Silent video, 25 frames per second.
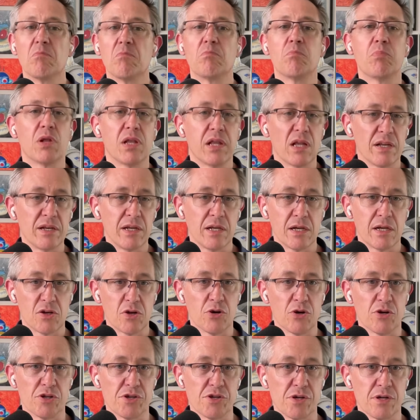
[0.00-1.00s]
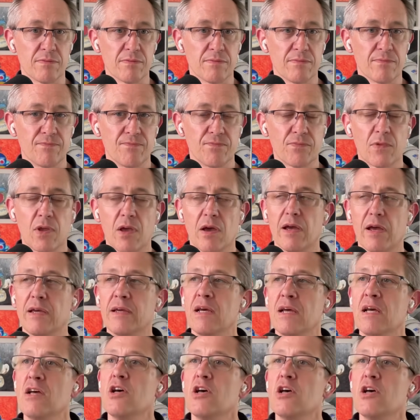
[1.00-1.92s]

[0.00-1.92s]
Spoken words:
Plenty of cushion. Okay.